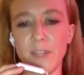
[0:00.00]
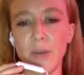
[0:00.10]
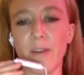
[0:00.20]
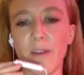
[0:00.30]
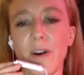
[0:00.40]

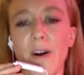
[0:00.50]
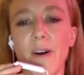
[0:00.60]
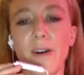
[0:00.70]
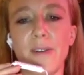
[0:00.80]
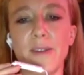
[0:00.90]
You have
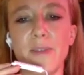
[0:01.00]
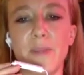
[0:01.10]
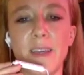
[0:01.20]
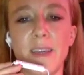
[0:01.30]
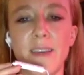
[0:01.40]
called
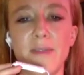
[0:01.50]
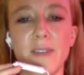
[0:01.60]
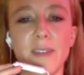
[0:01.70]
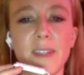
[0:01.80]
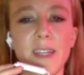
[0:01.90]
me
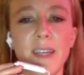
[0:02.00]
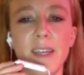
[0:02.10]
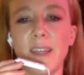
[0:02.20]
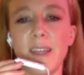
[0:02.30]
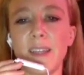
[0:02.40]
evil.
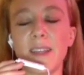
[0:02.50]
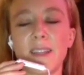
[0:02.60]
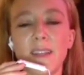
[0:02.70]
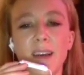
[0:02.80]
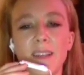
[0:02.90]
This
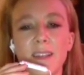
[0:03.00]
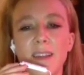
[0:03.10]
has